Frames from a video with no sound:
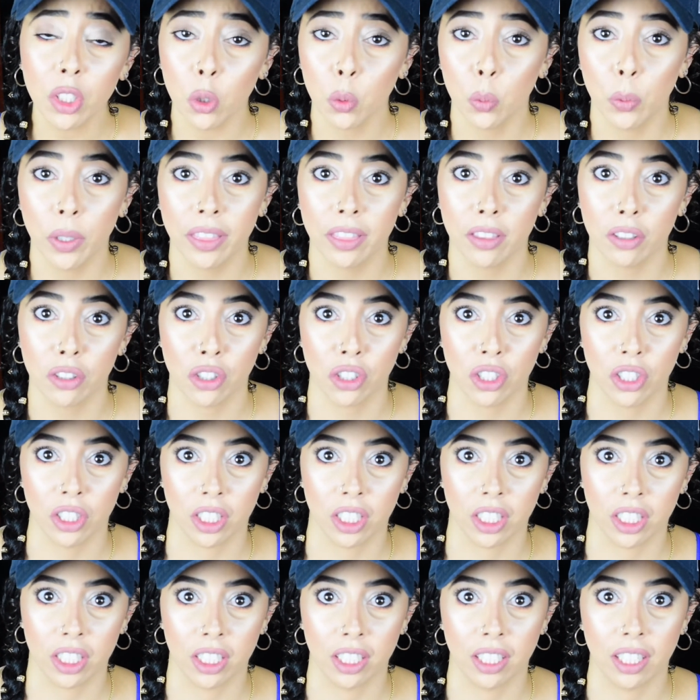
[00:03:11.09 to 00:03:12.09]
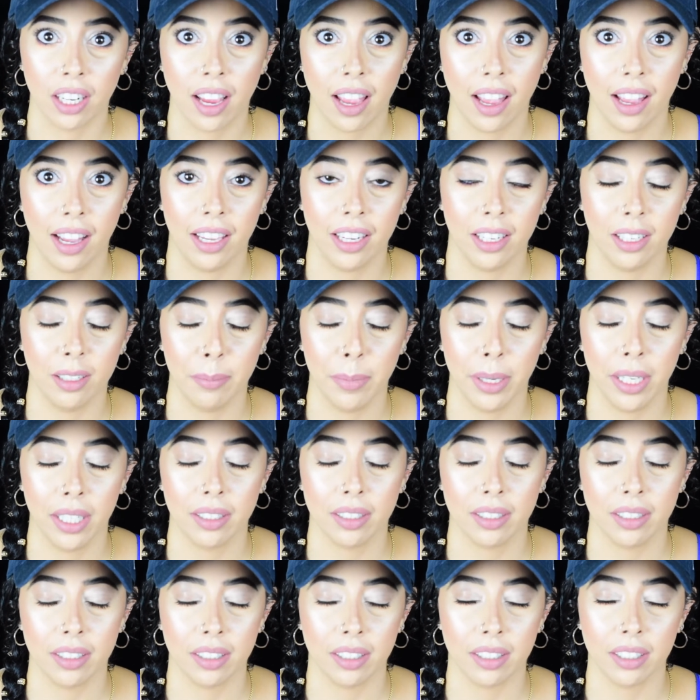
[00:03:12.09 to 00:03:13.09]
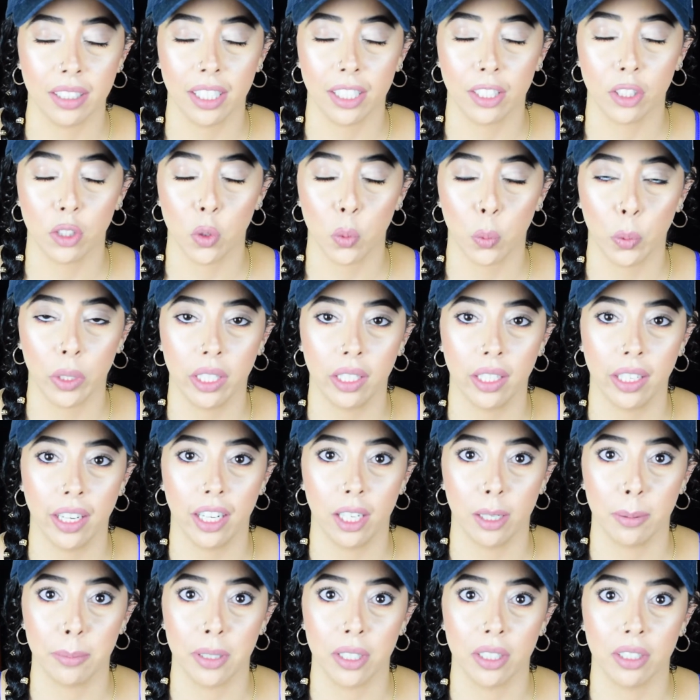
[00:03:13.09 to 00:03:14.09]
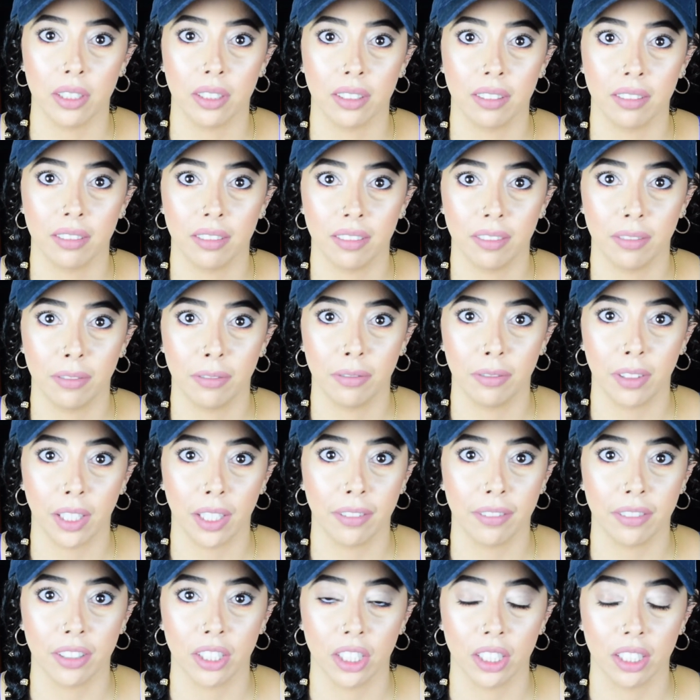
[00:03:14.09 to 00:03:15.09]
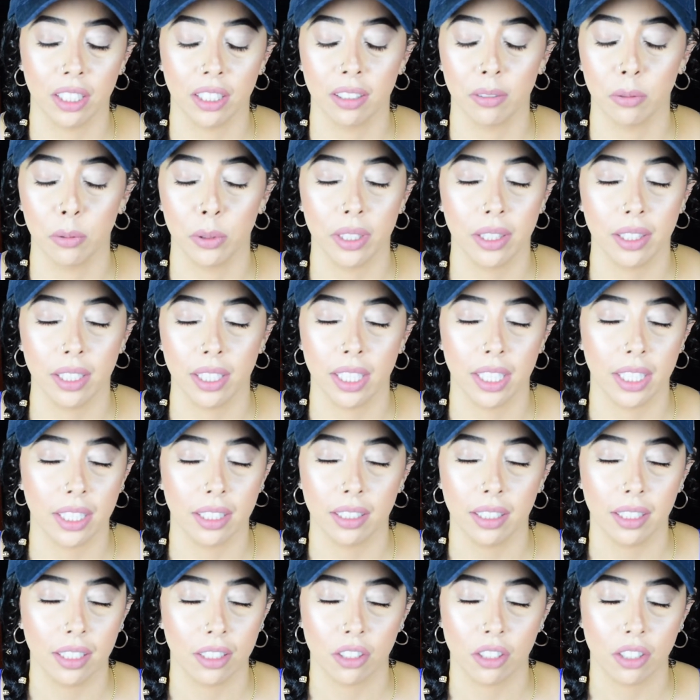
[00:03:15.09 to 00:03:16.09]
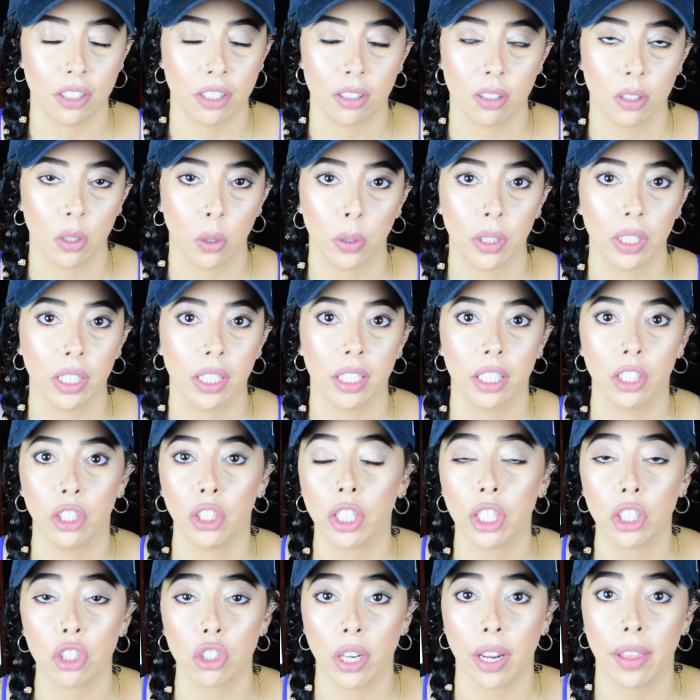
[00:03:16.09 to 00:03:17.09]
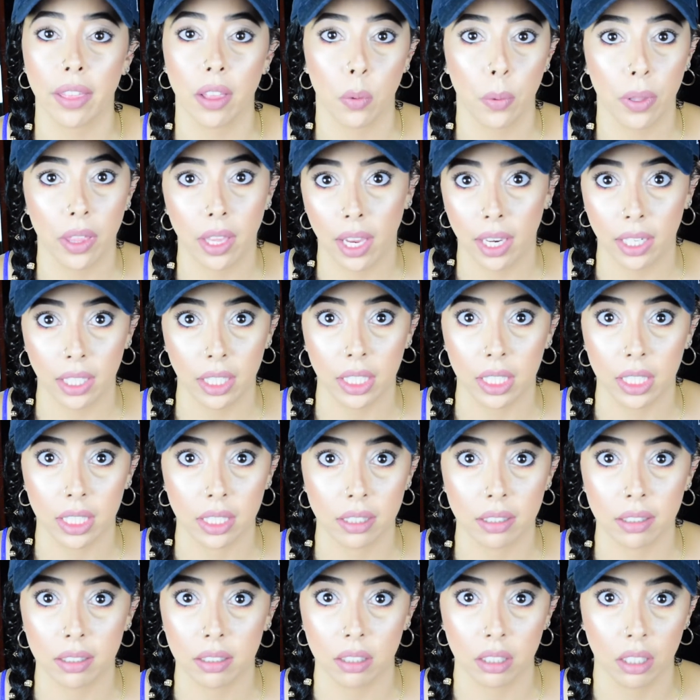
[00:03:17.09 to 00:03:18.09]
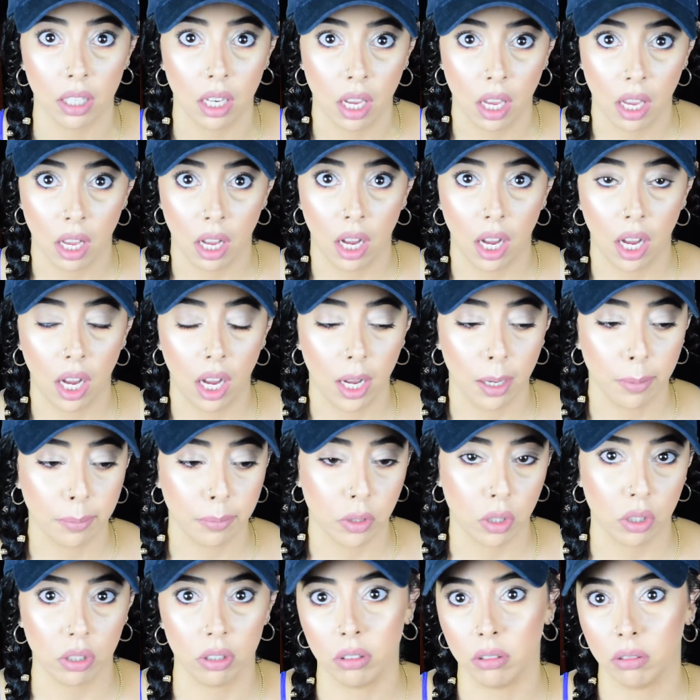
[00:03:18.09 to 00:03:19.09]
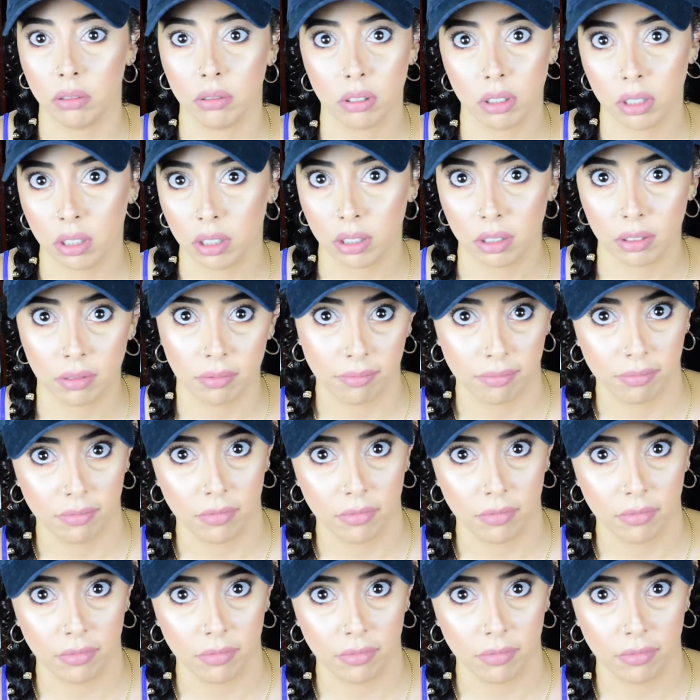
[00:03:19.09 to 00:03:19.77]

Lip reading: with the sugar and it makes this like sweet caramel flavor with the nuts. It's just so good, and you could try that with any nuts. So just